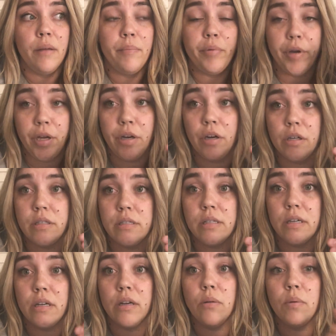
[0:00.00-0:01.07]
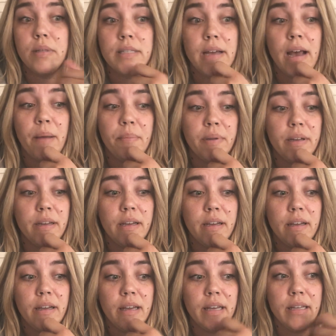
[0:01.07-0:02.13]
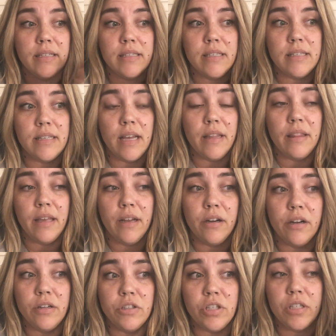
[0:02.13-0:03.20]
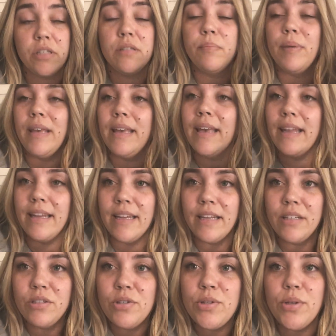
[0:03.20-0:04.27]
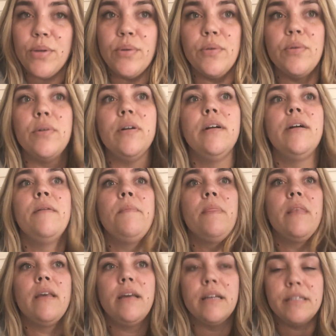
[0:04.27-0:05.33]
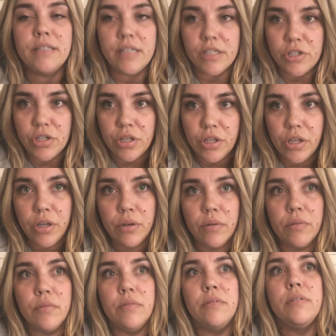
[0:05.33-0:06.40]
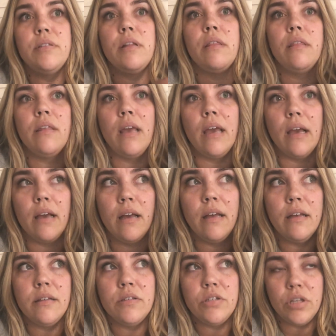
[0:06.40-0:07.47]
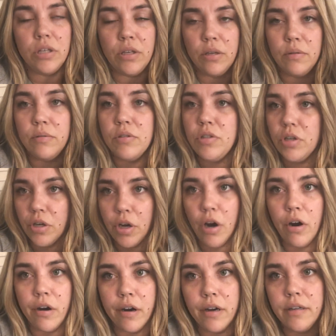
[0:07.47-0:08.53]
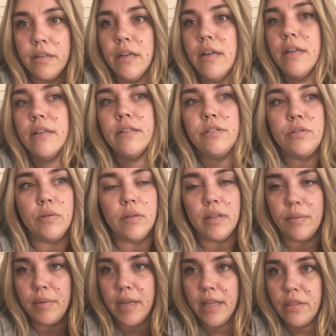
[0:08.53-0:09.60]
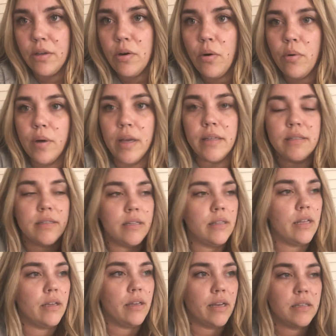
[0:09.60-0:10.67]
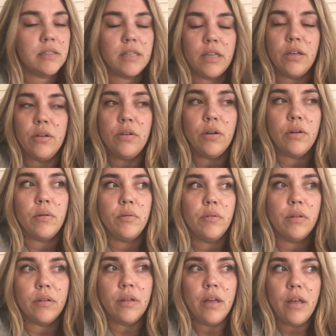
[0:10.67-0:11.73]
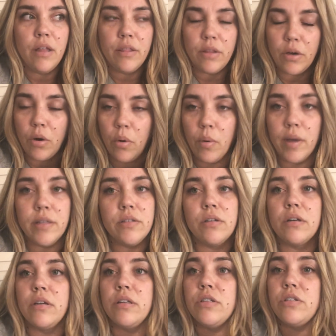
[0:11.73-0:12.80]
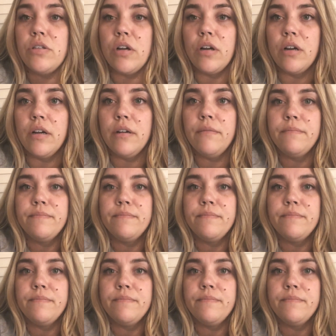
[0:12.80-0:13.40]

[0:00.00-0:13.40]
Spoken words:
precursor. What's happening is that they are just beginning to condition you to think, to use your card to eliminate the coins. And then next thing you know, the coins are gonna start